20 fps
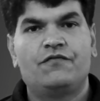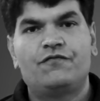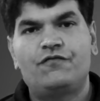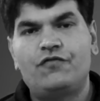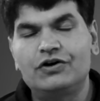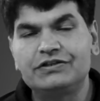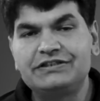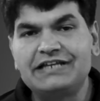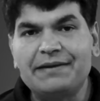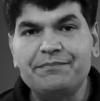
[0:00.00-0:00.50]

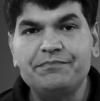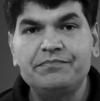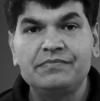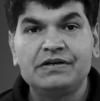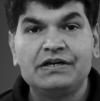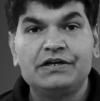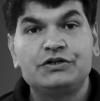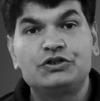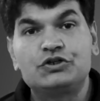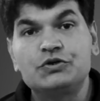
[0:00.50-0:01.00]
for them
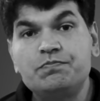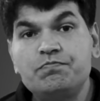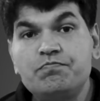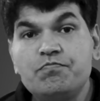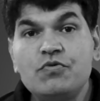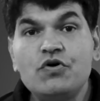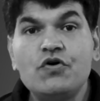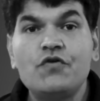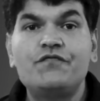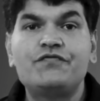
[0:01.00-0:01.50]
to
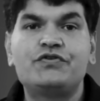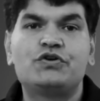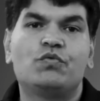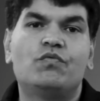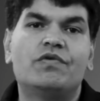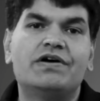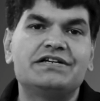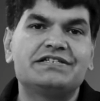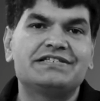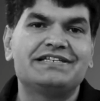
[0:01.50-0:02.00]
move
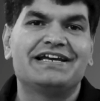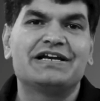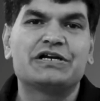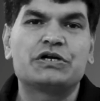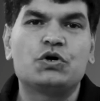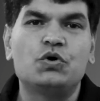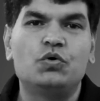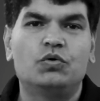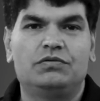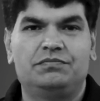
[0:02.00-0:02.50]
towards their
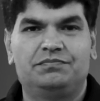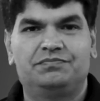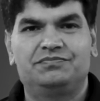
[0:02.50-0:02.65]
goal.